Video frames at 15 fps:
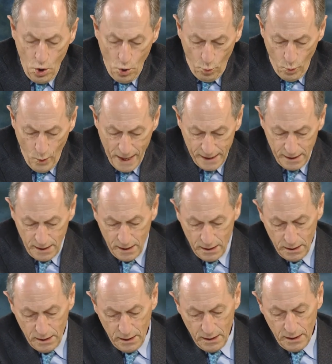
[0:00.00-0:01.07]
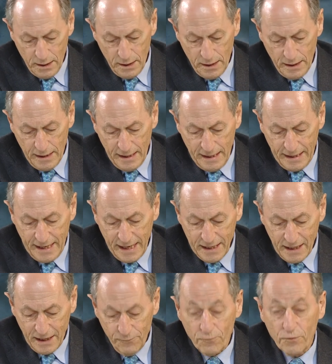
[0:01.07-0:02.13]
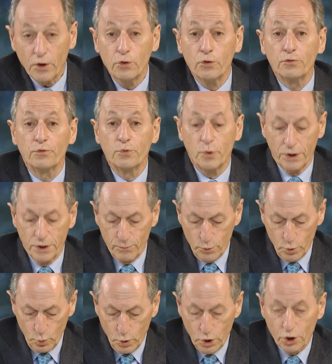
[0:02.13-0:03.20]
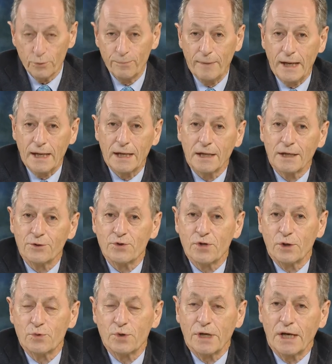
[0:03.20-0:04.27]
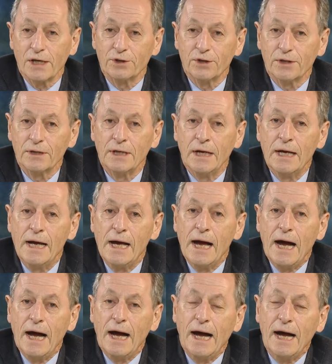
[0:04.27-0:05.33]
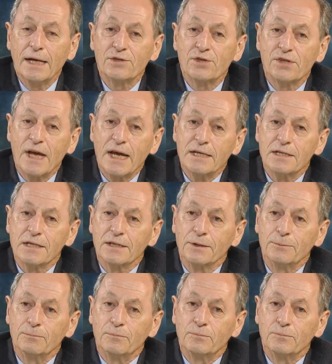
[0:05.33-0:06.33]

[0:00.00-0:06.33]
When getting involved with the World Medical Association, I say to them,